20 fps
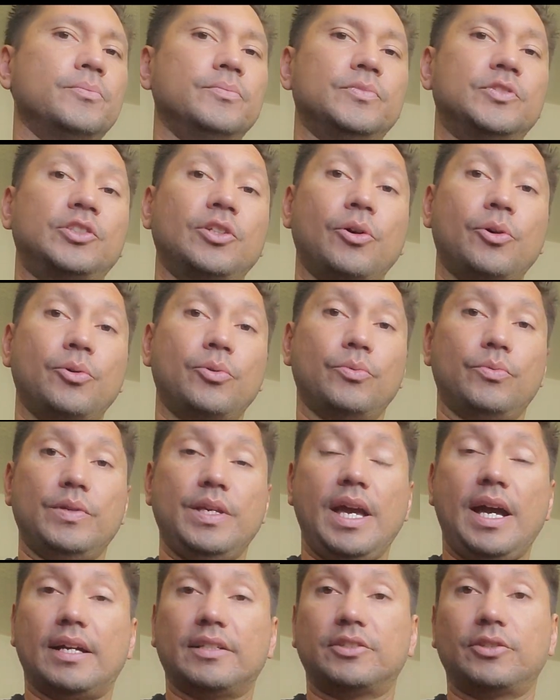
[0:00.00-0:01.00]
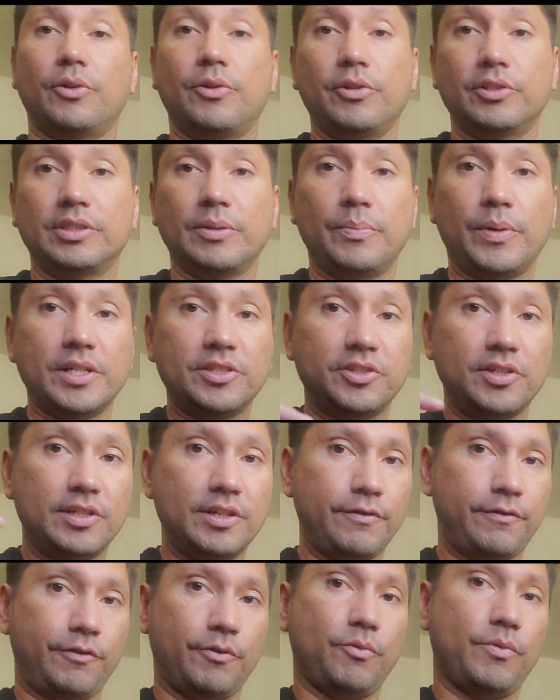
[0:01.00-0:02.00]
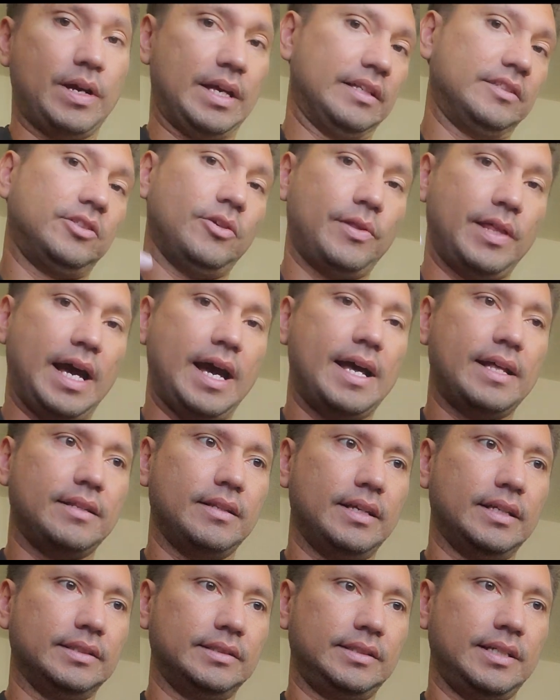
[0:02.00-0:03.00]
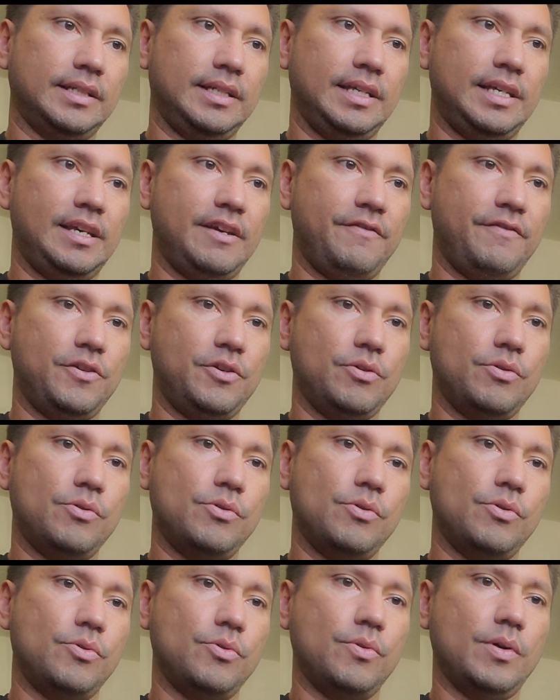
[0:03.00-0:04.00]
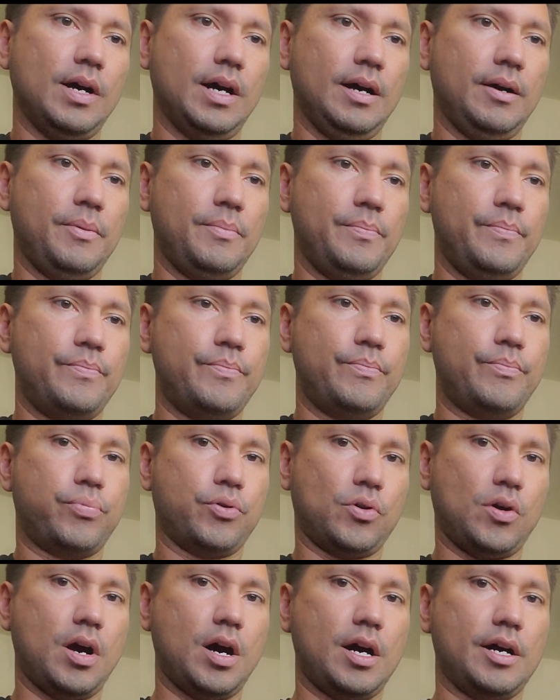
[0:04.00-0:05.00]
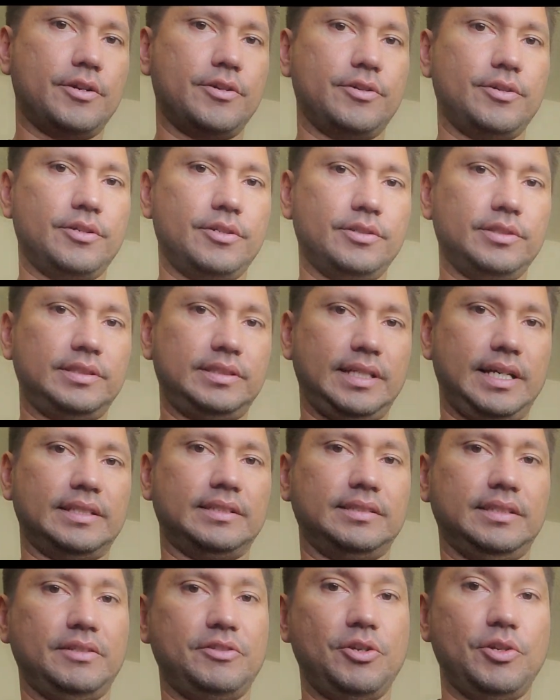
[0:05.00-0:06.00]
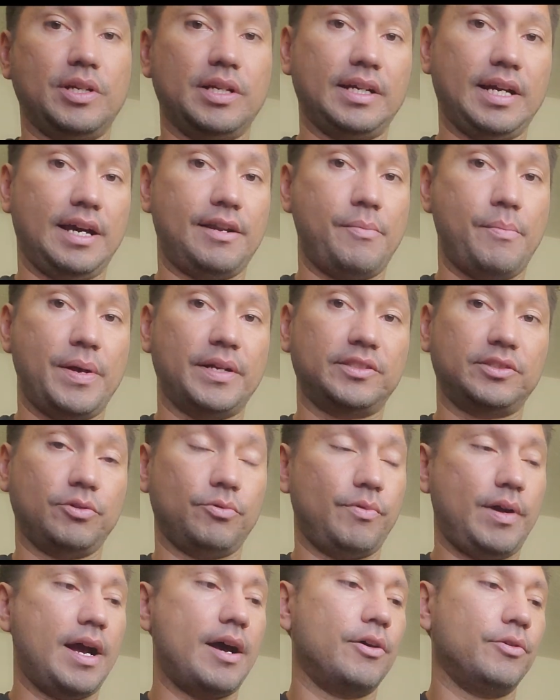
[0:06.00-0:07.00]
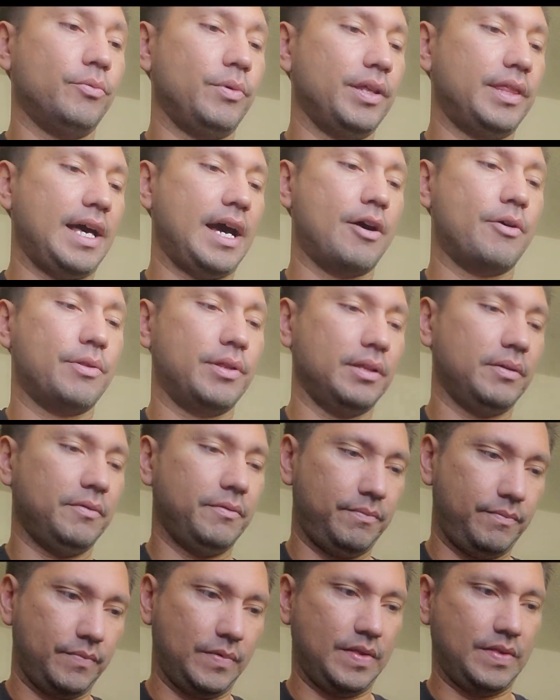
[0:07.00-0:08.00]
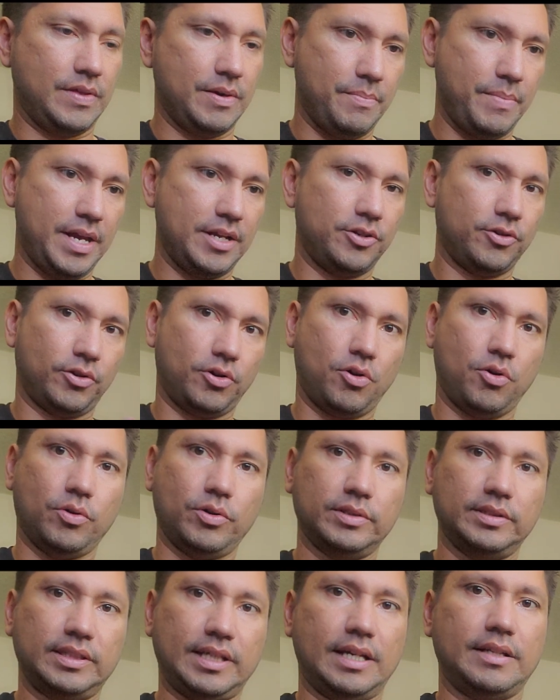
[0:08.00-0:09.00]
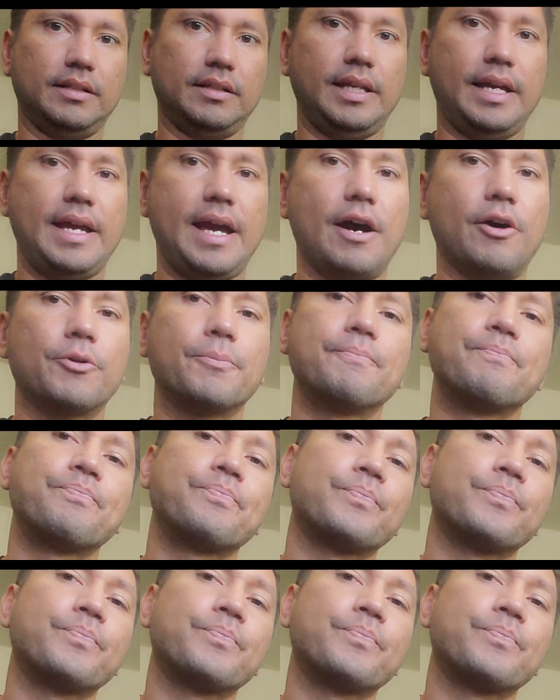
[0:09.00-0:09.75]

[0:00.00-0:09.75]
so there's a bunch of different ways. So that is going to give you a broader sense, and you can kind of mess around with how the major chords kind of lay out.